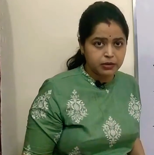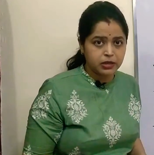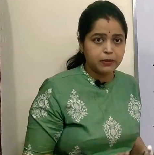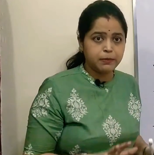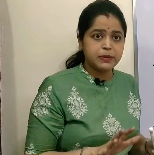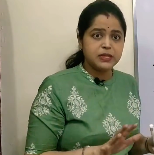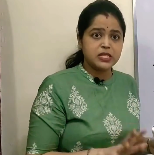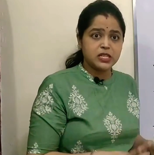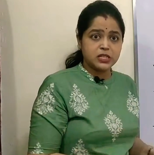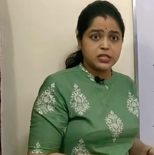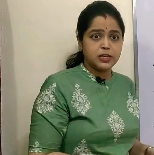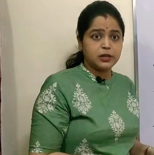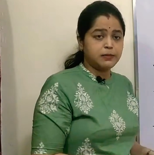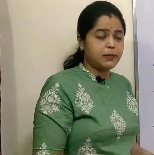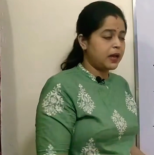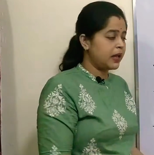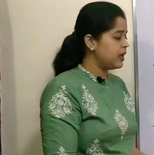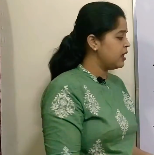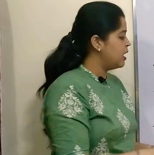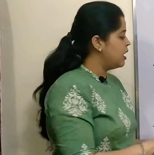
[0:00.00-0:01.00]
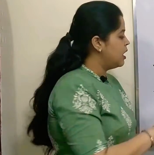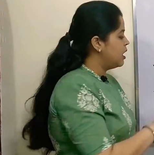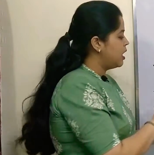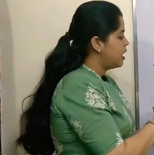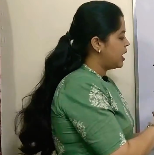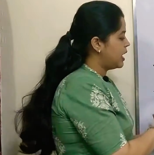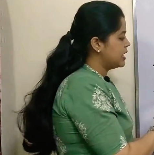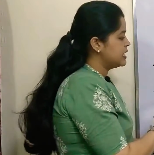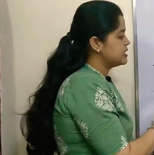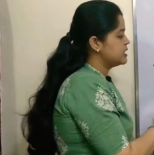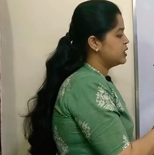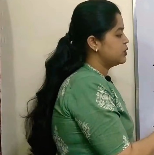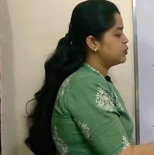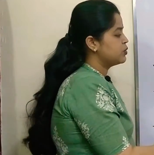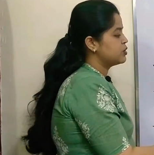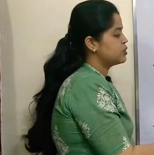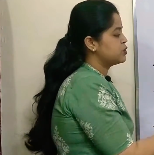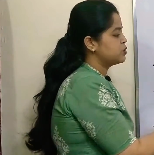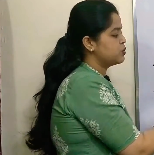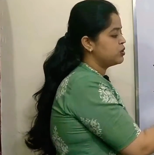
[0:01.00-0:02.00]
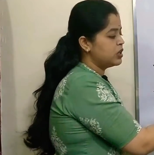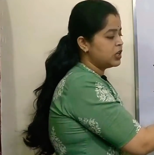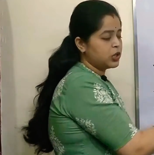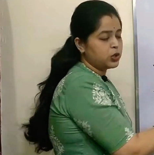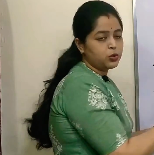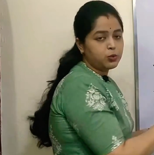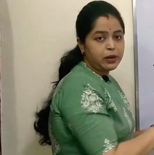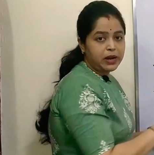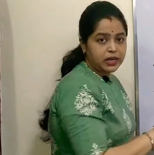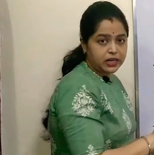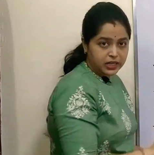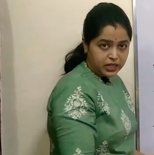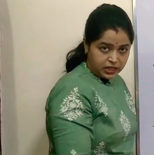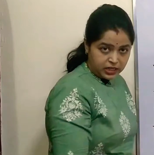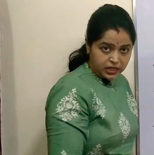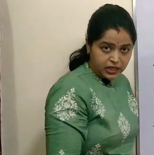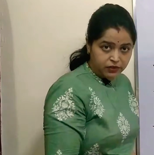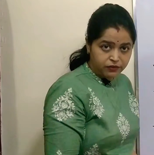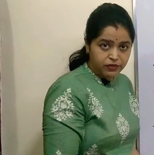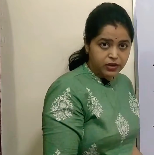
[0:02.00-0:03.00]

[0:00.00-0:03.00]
represented by I is equals to dq by dt,